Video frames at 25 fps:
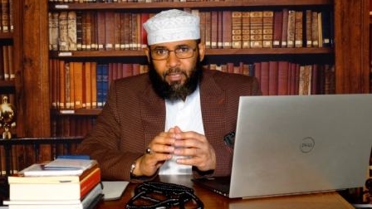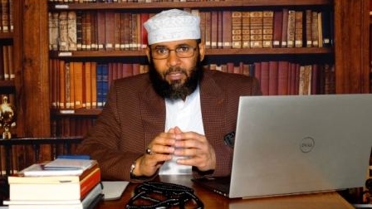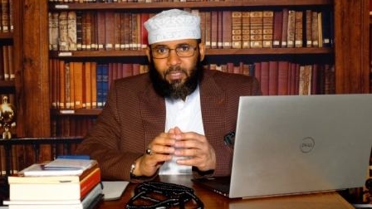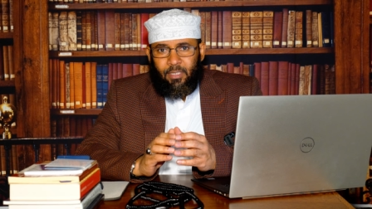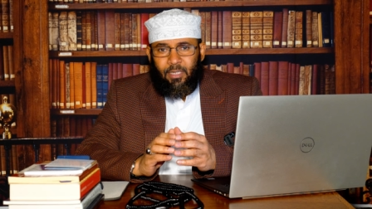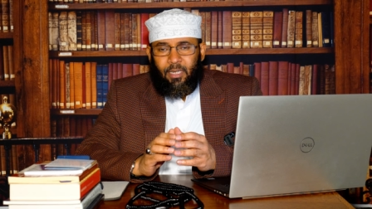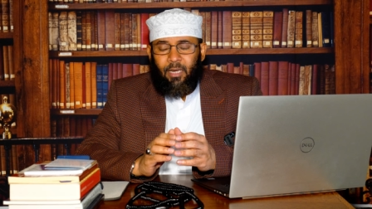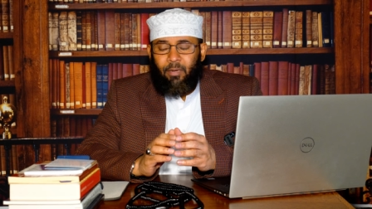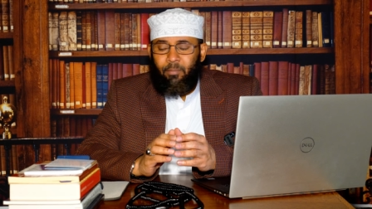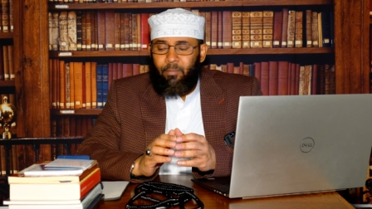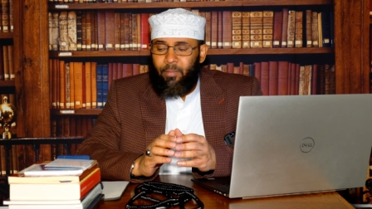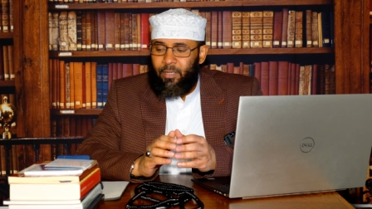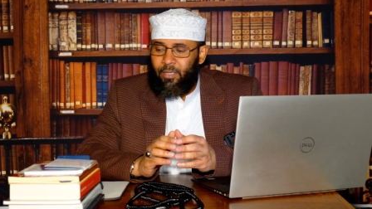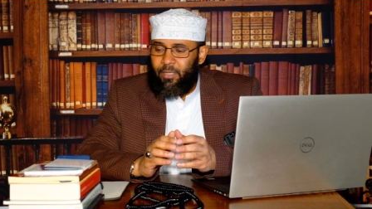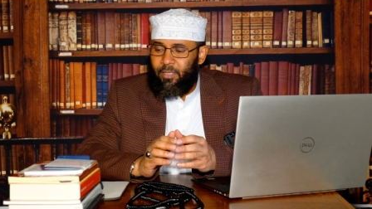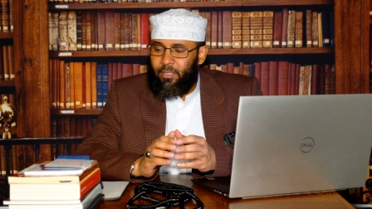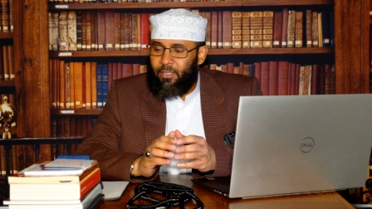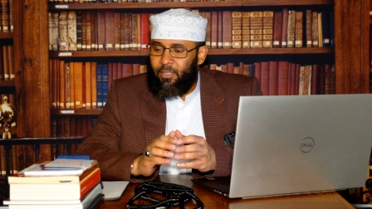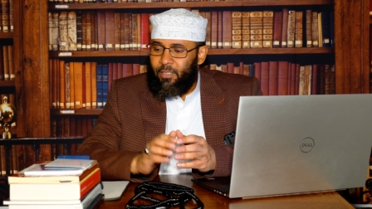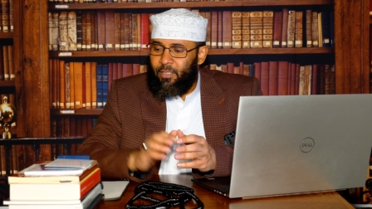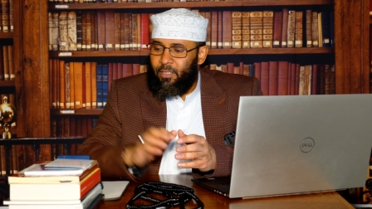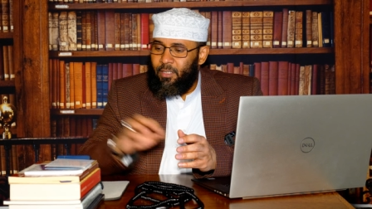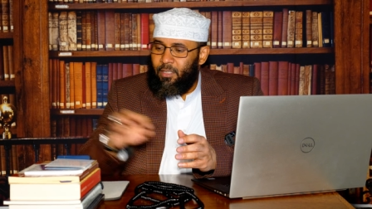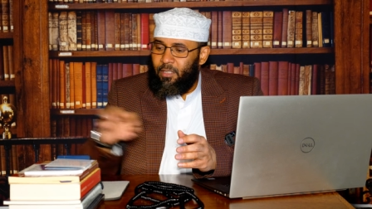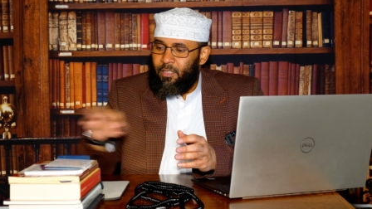us and make it
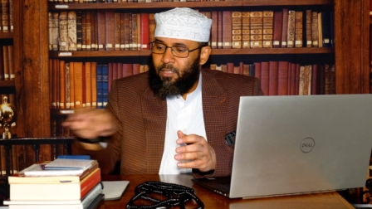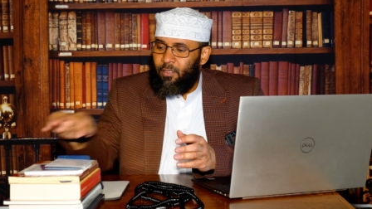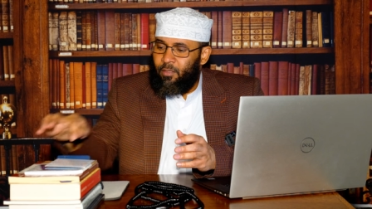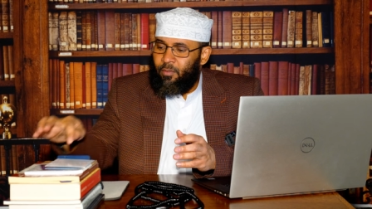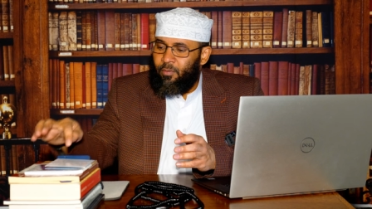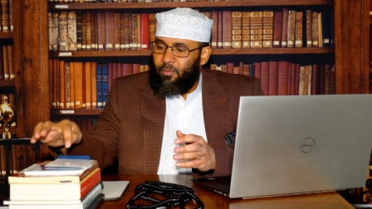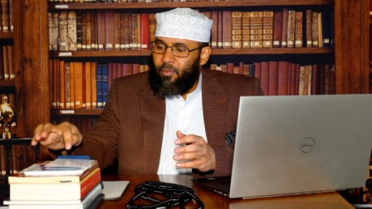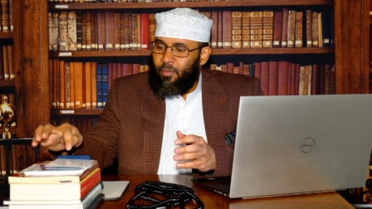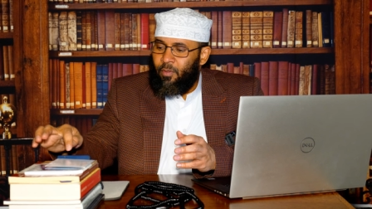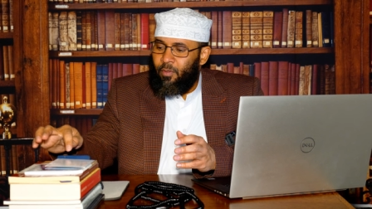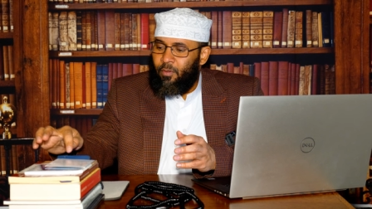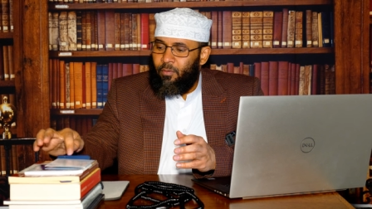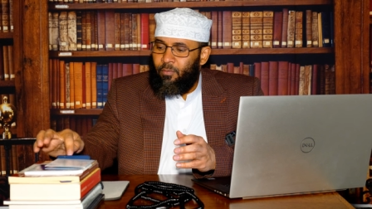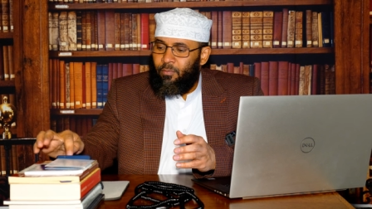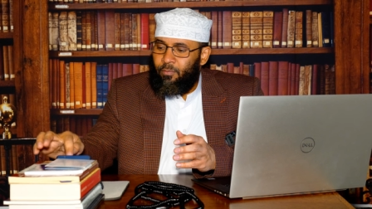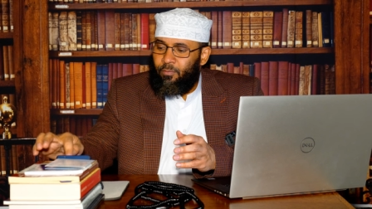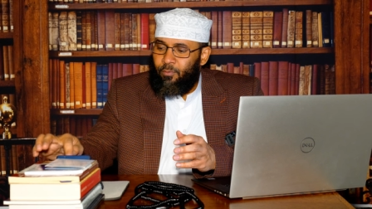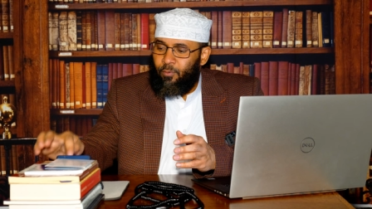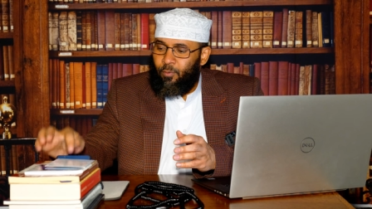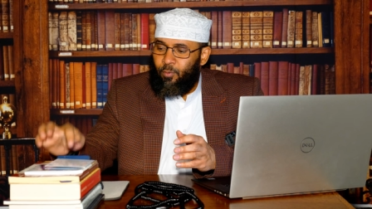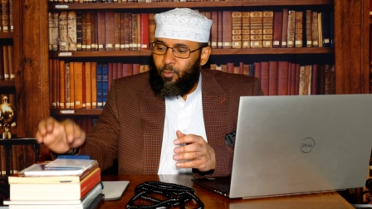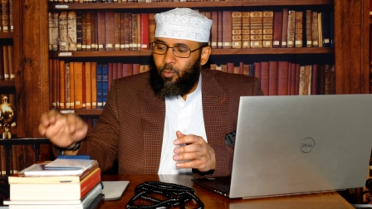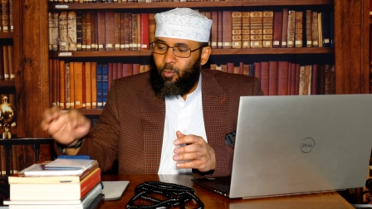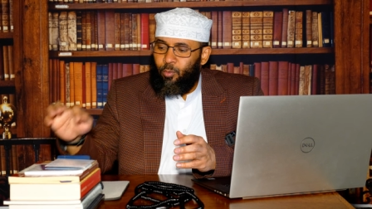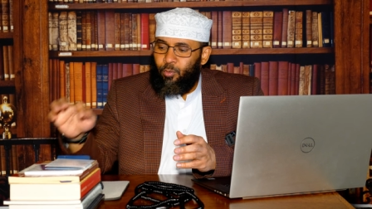easy
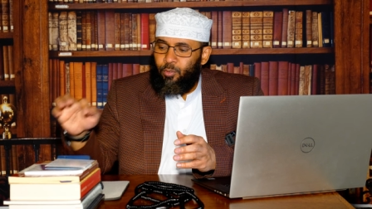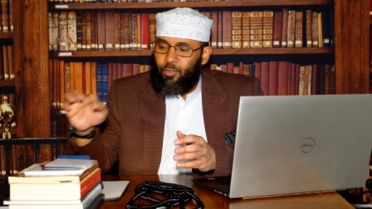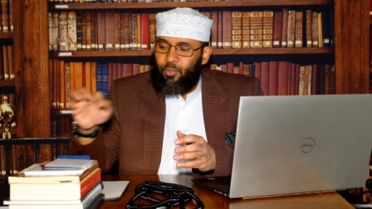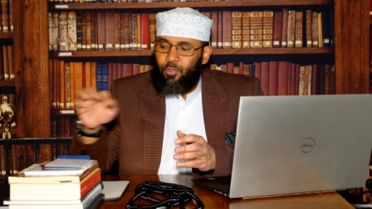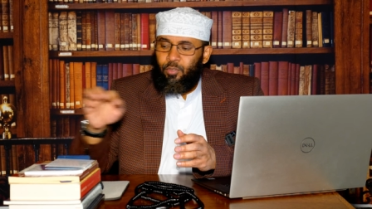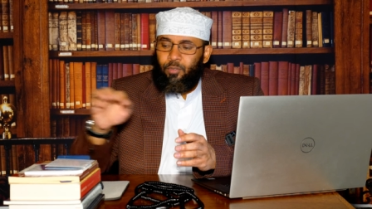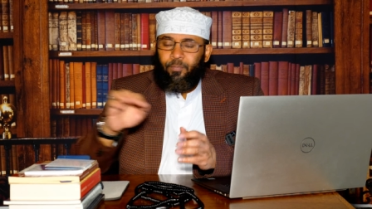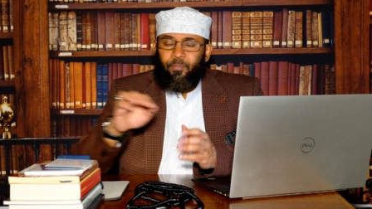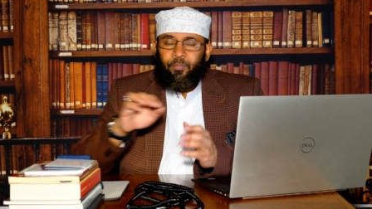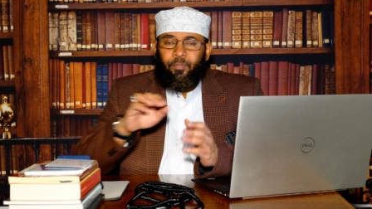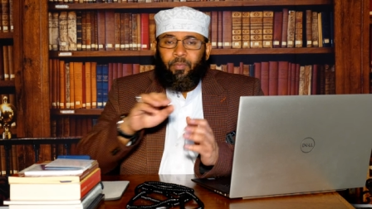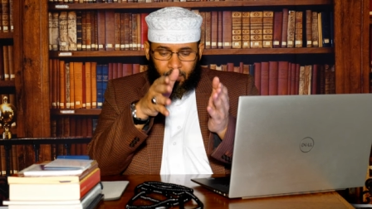for us.